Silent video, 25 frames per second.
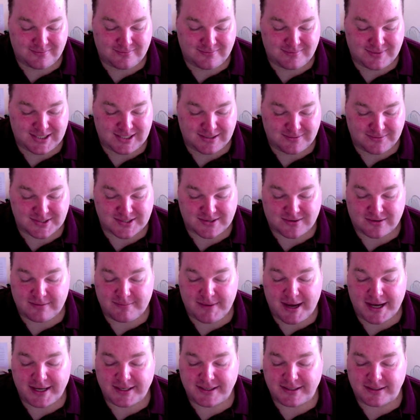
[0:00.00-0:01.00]
she was
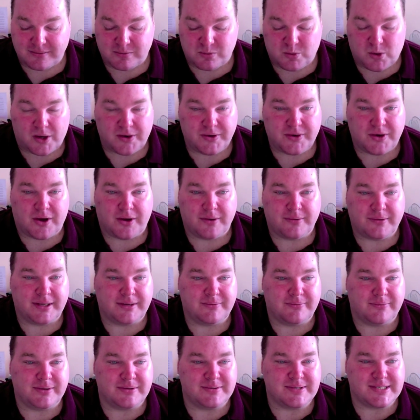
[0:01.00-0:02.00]
cremated and whatnot,
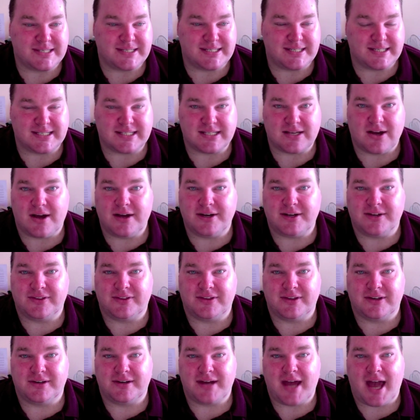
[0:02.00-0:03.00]
it was decided
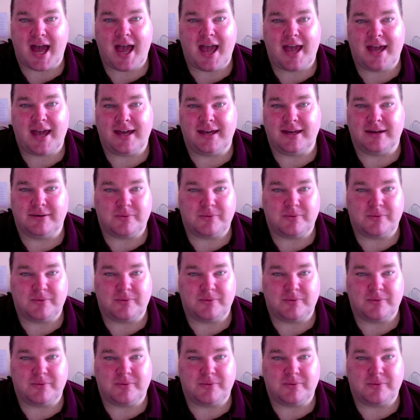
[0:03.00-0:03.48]
that A,